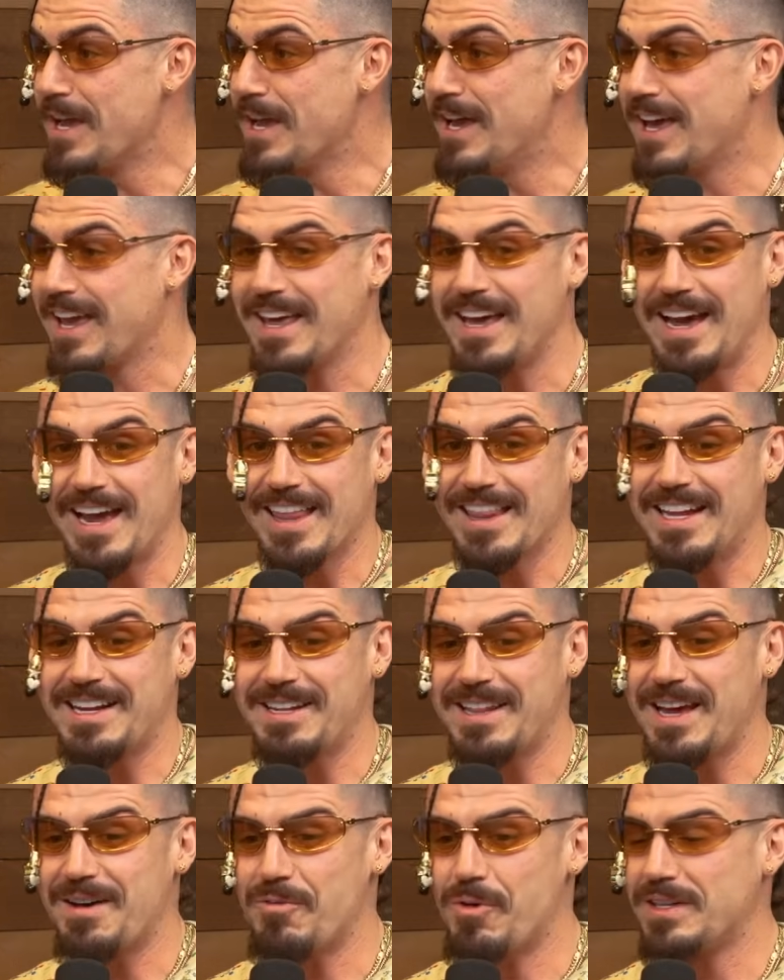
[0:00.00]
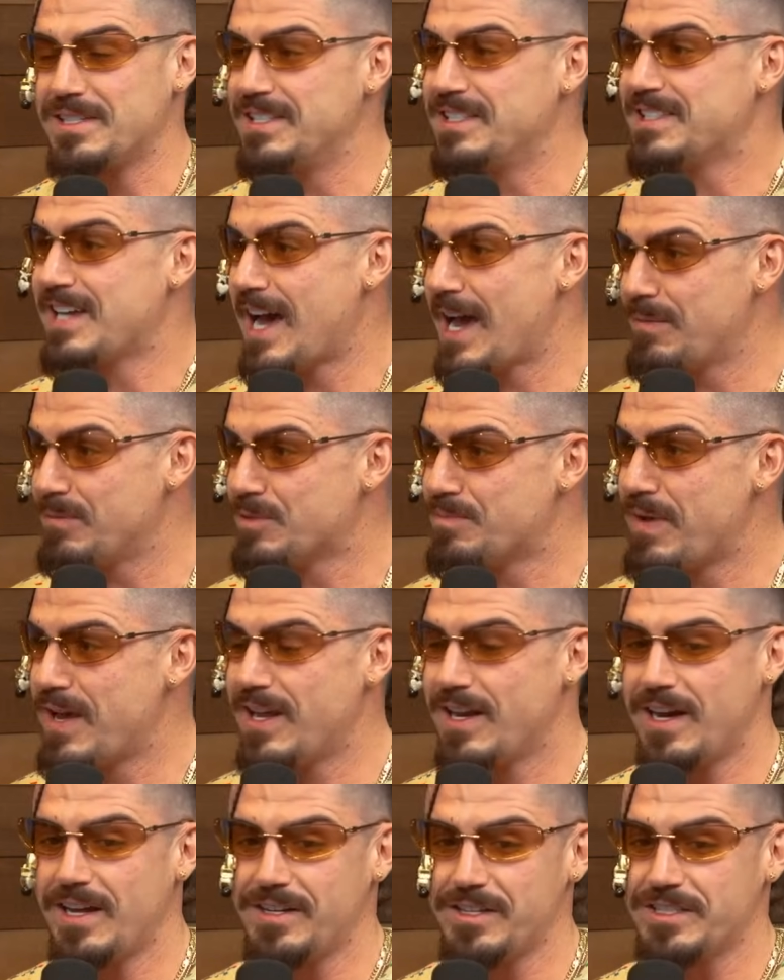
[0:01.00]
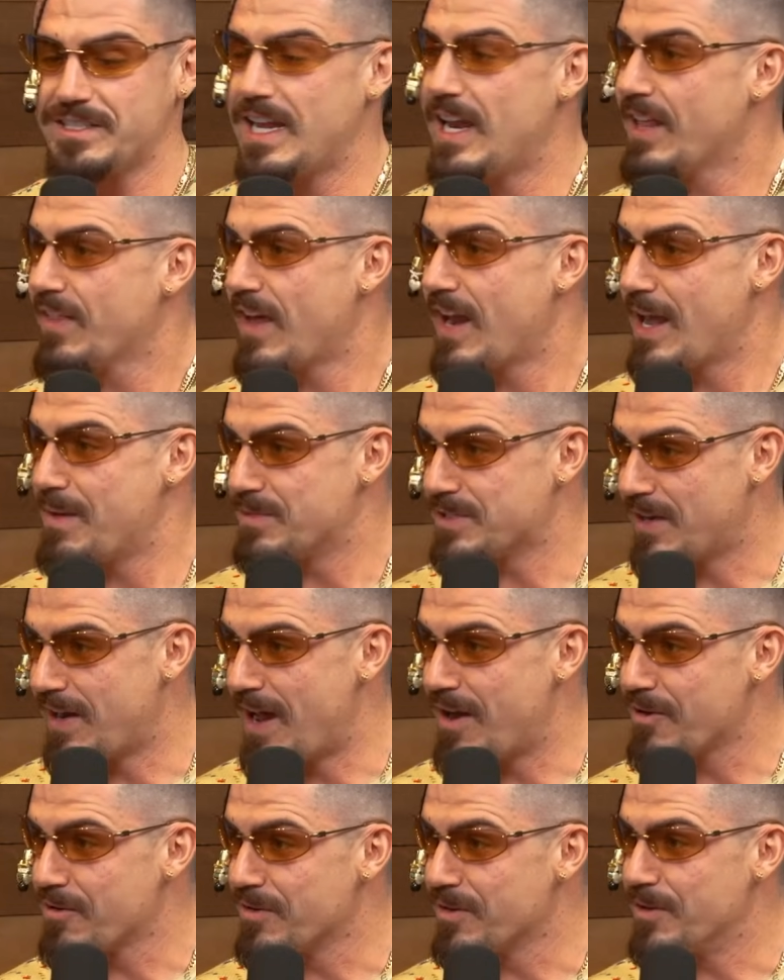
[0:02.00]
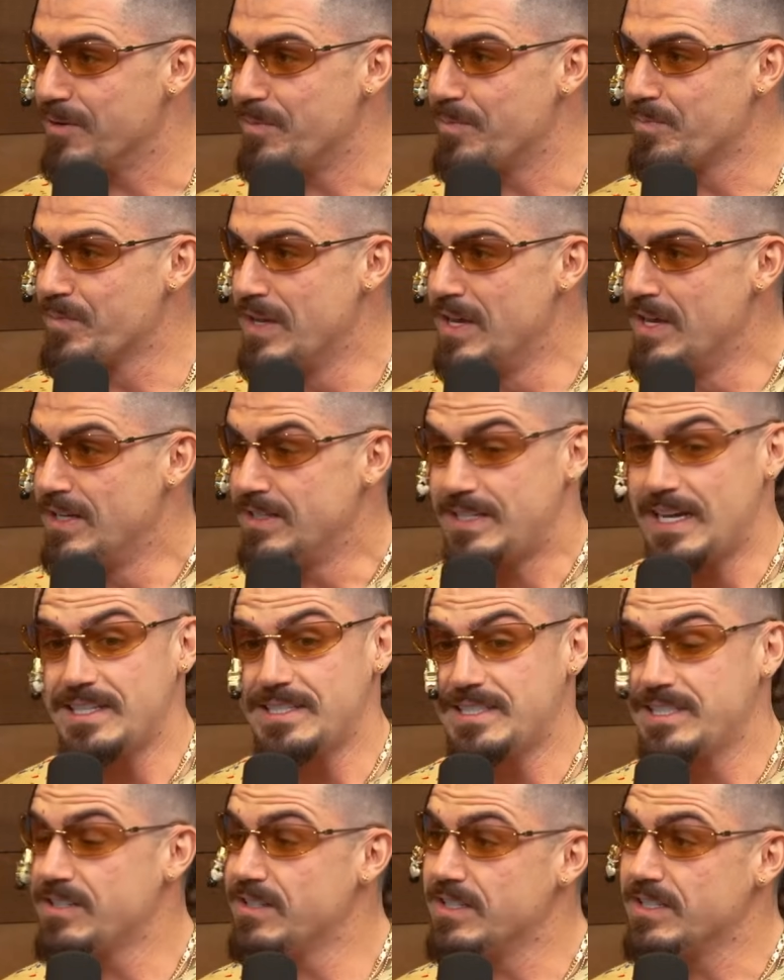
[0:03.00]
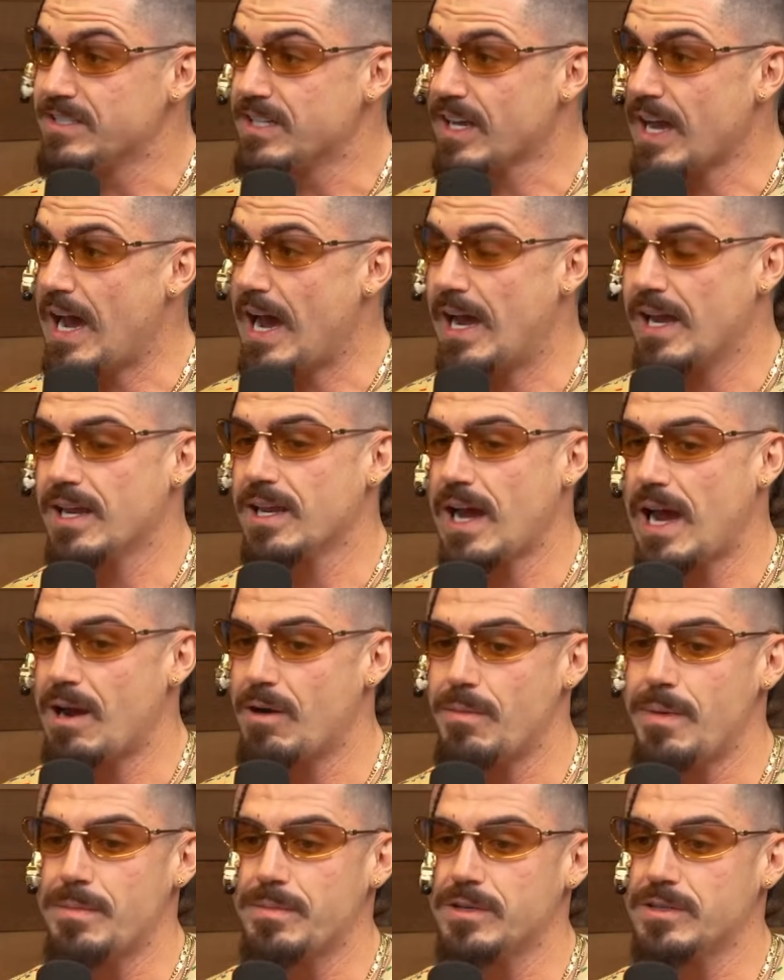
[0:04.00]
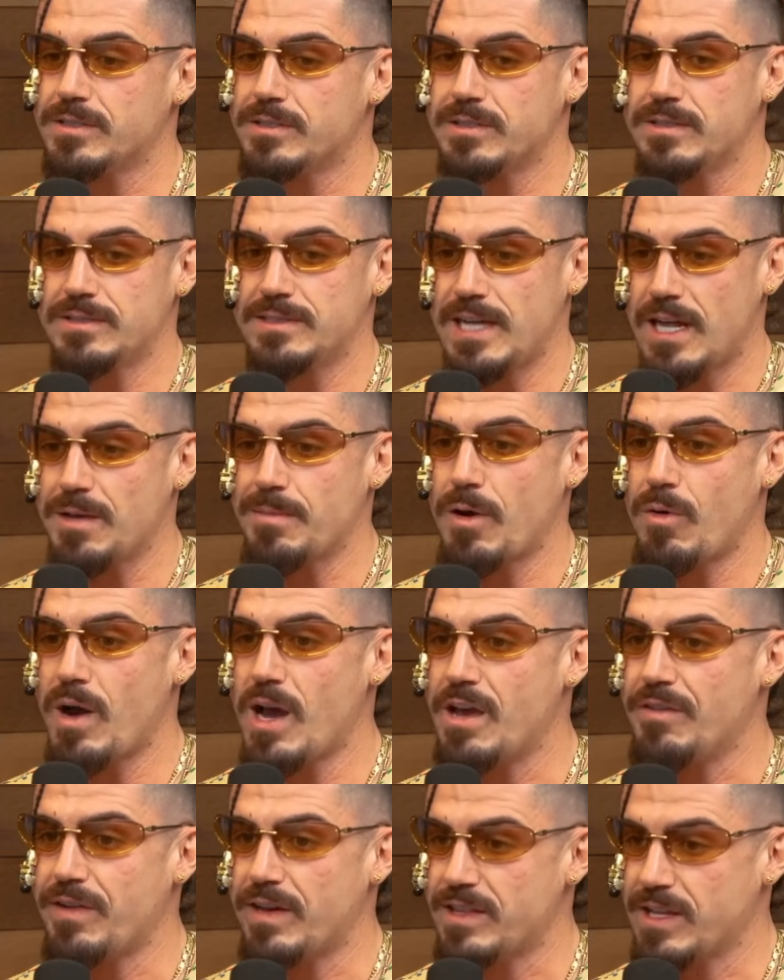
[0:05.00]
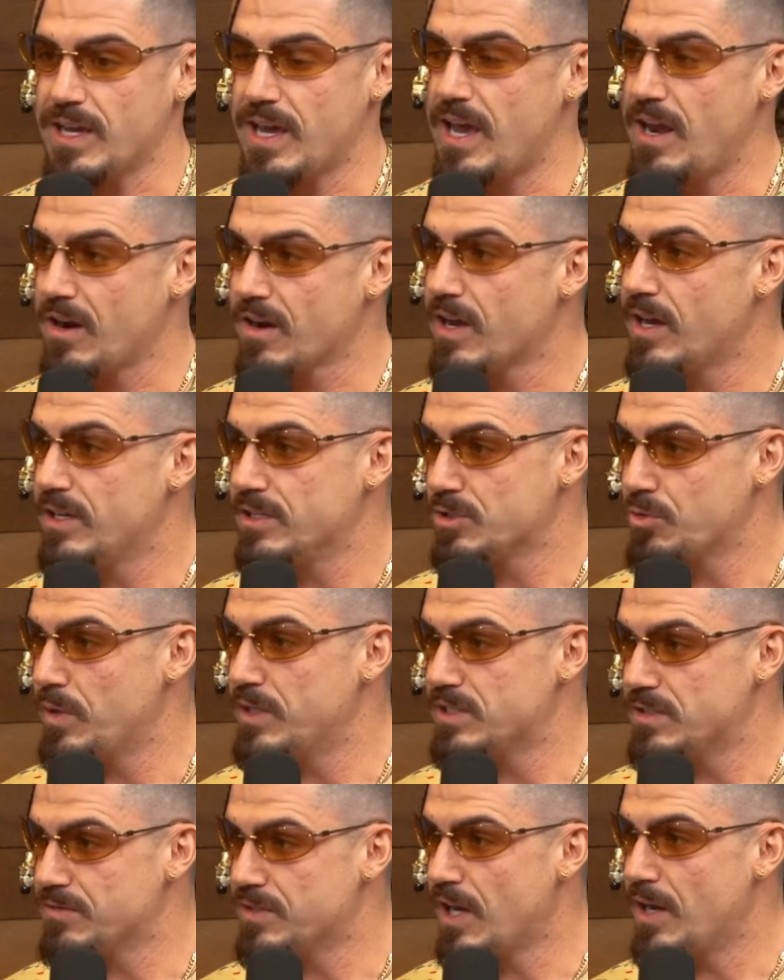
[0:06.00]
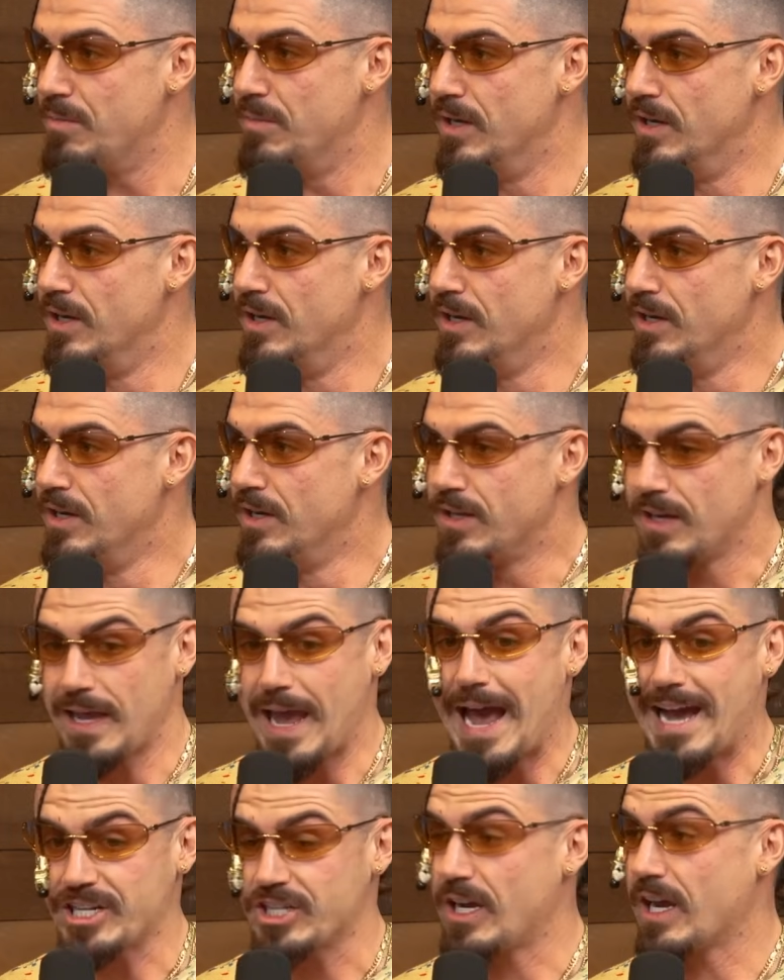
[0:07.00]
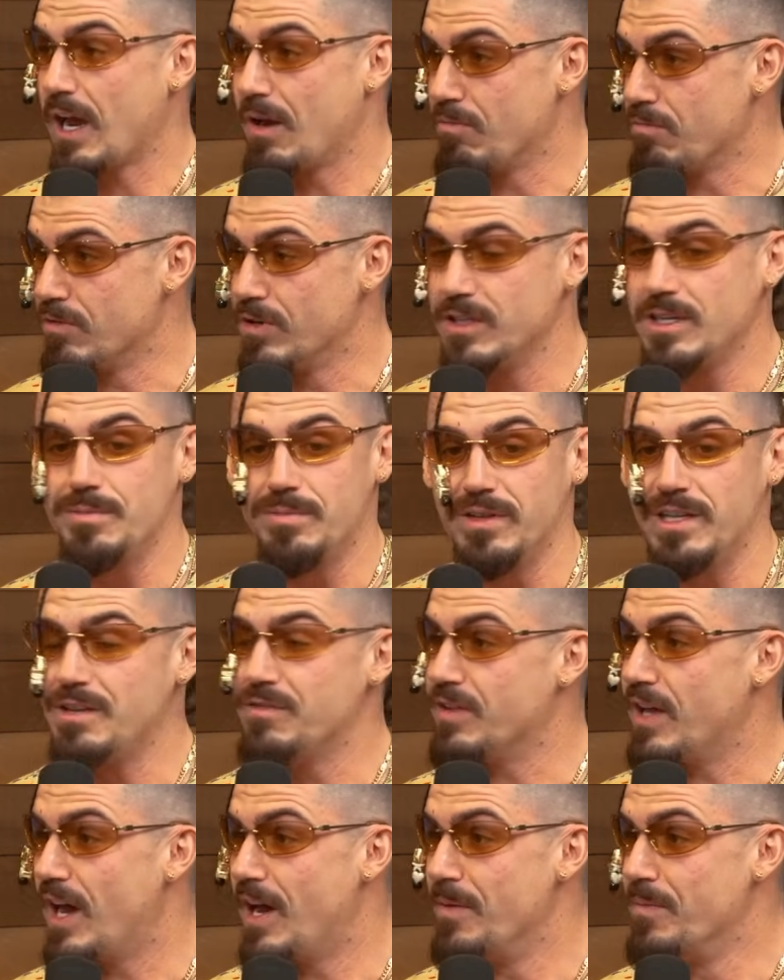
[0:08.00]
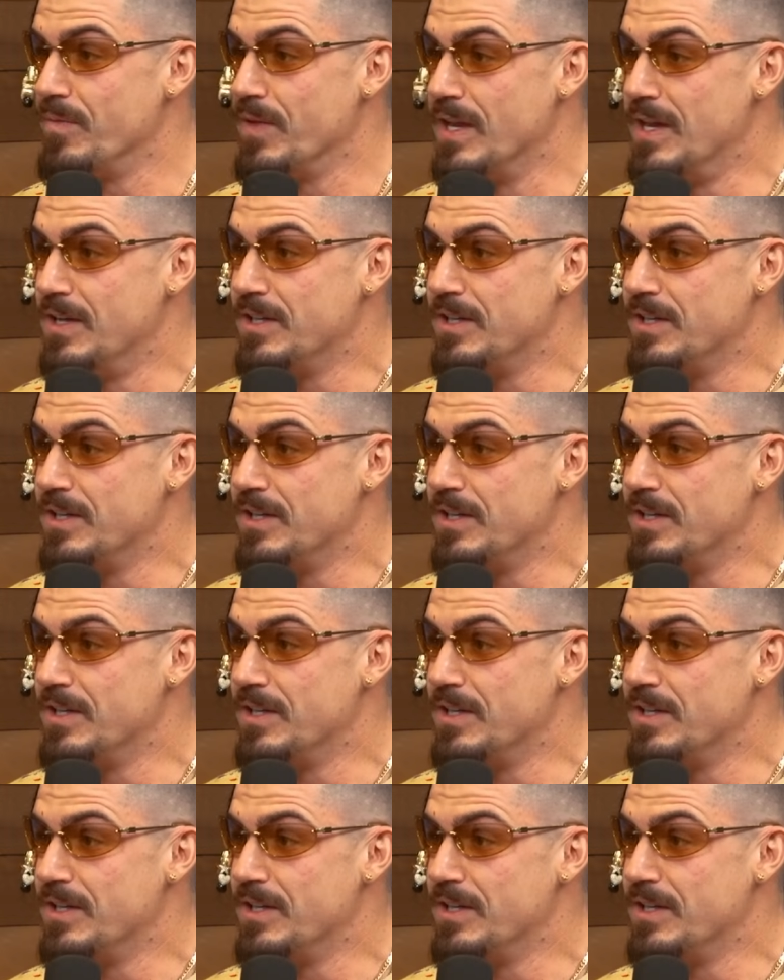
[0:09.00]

That wasn't time spent understanding that Amazon algorithm. Yeah. Dead serious. Like I remember telling my wife, I think a haircut is a waste of time. Yeah. Like actually, I really believe that.